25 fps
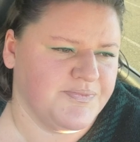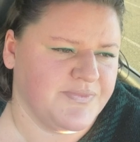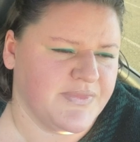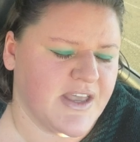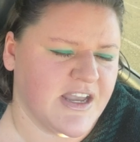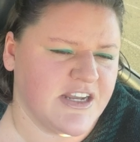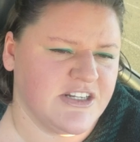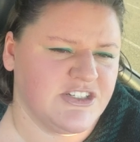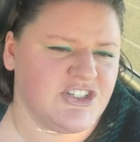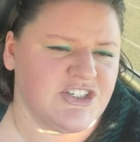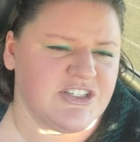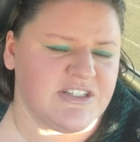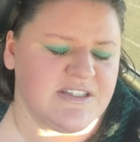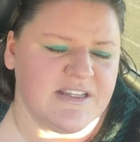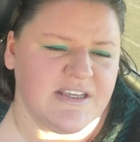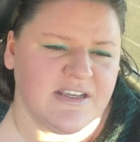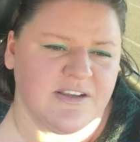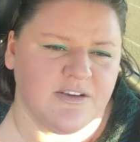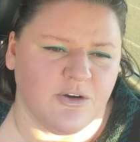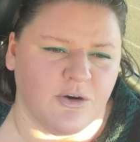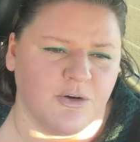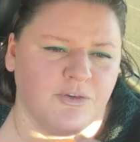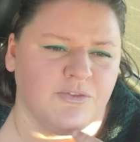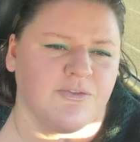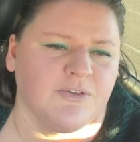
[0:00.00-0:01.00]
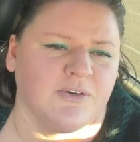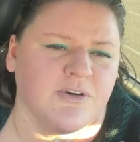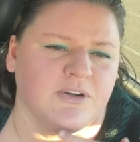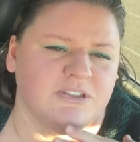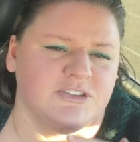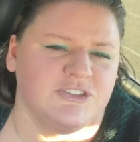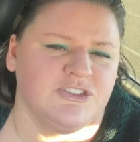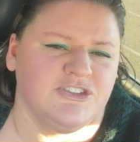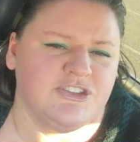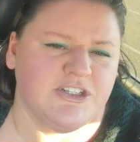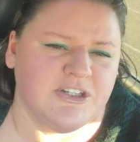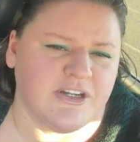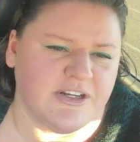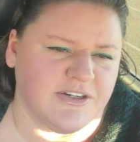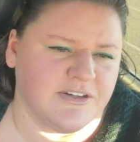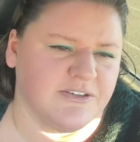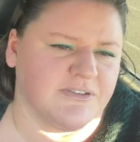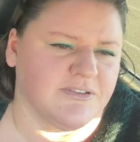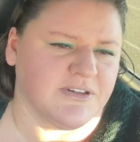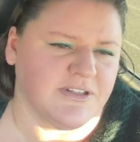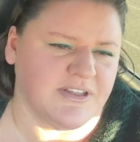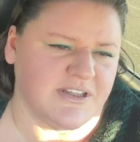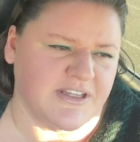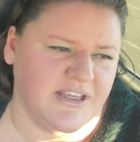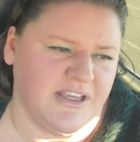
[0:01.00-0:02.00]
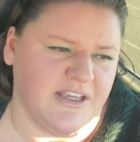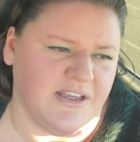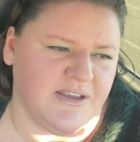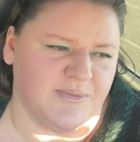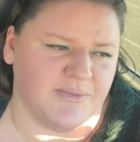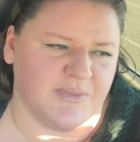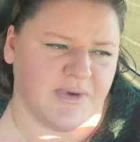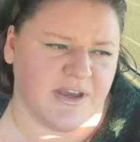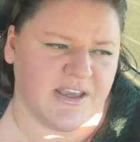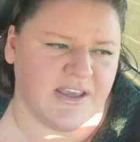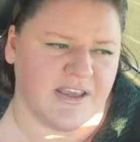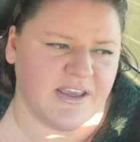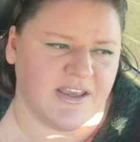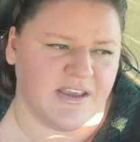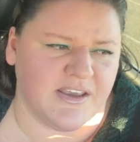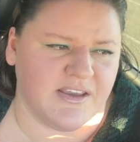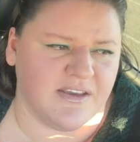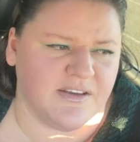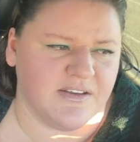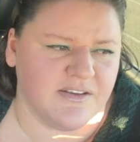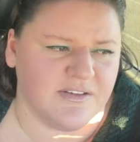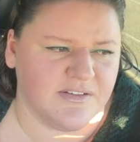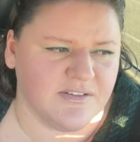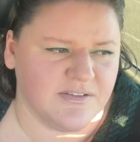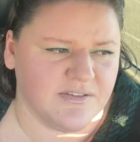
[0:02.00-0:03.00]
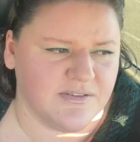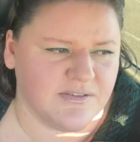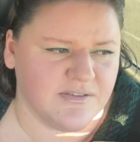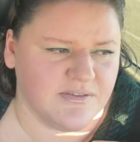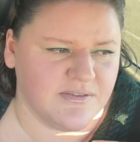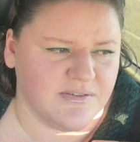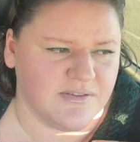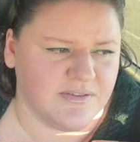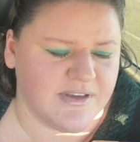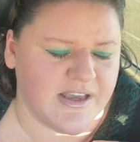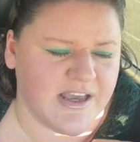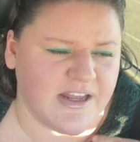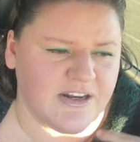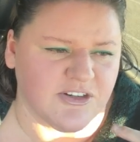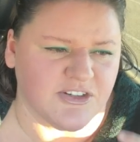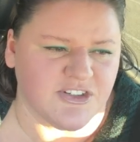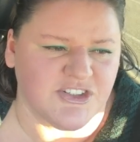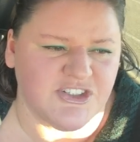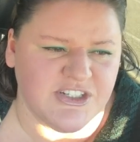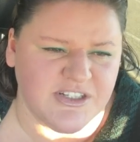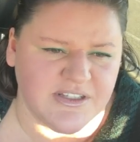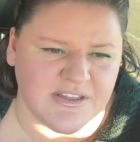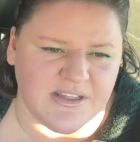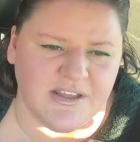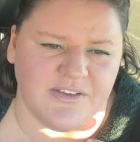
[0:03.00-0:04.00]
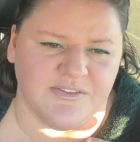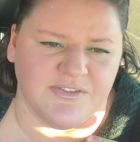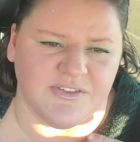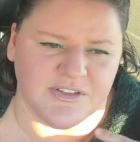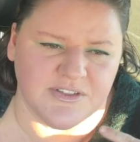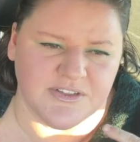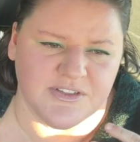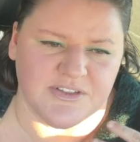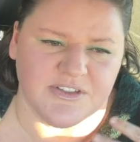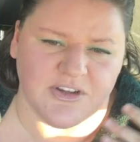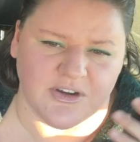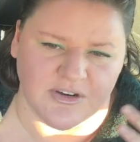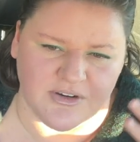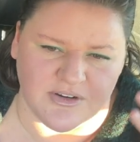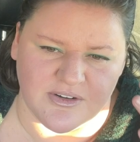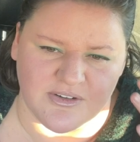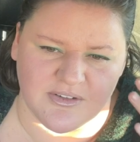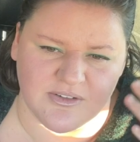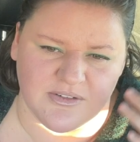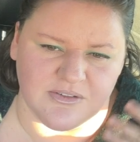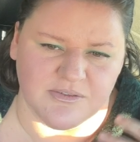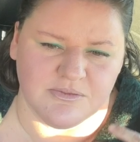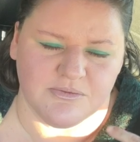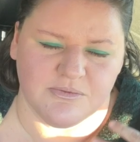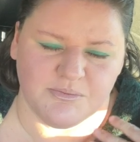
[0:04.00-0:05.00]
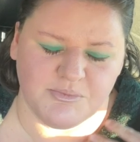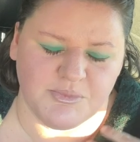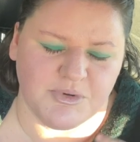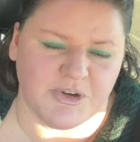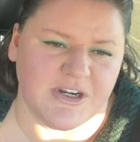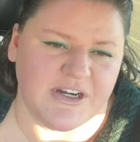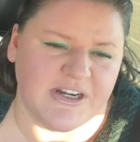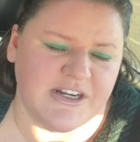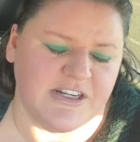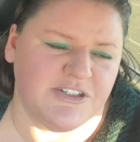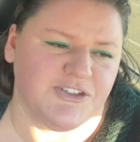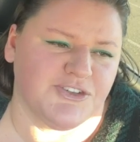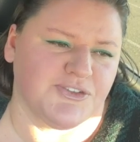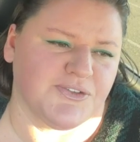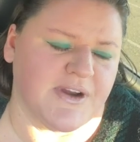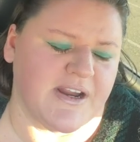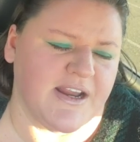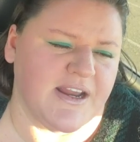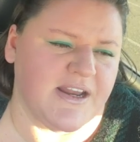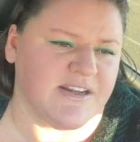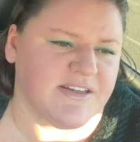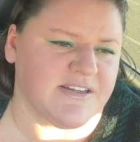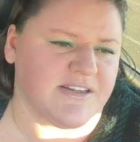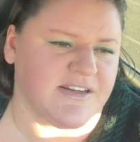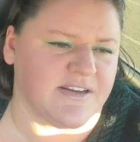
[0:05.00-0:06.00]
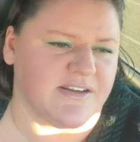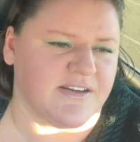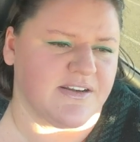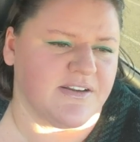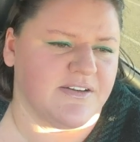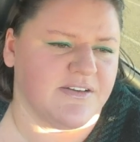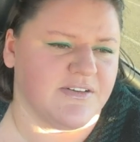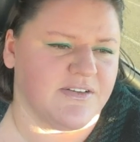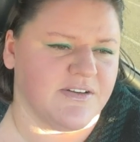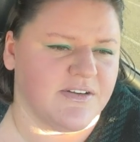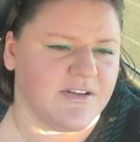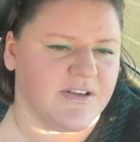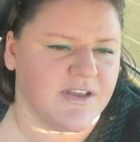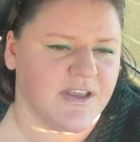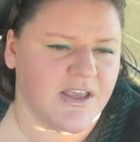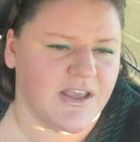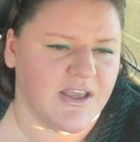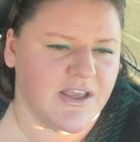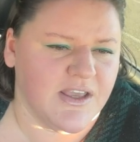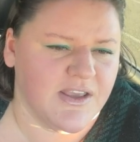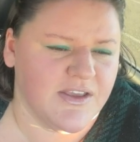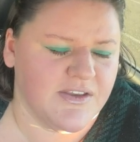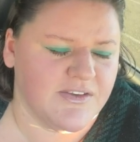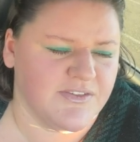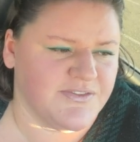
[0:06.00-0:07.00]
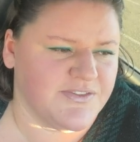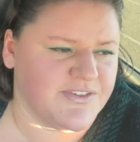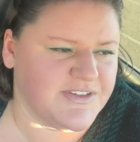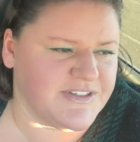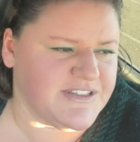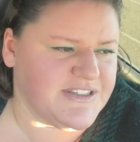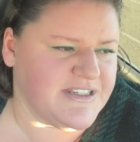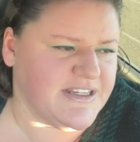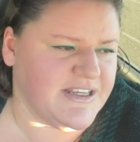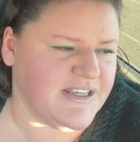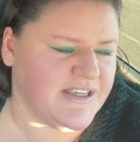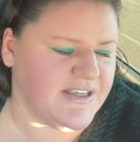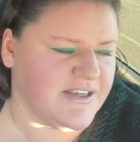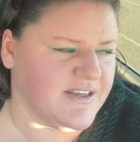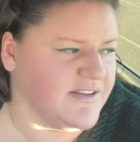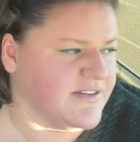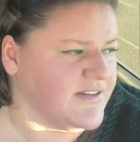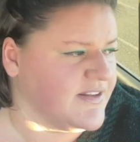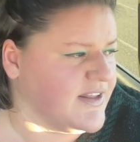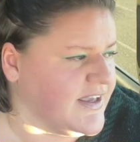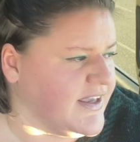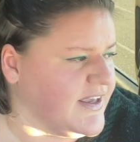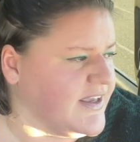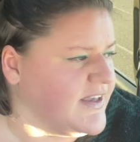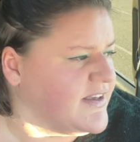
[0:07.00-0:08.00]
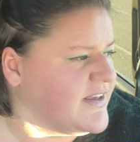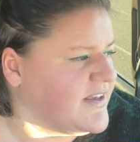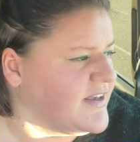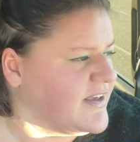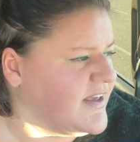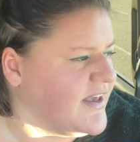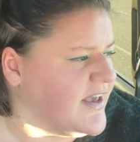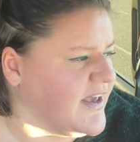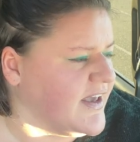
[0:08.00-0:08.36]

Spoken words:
I just think overall generally my energy levels are pretty drained and fatigue like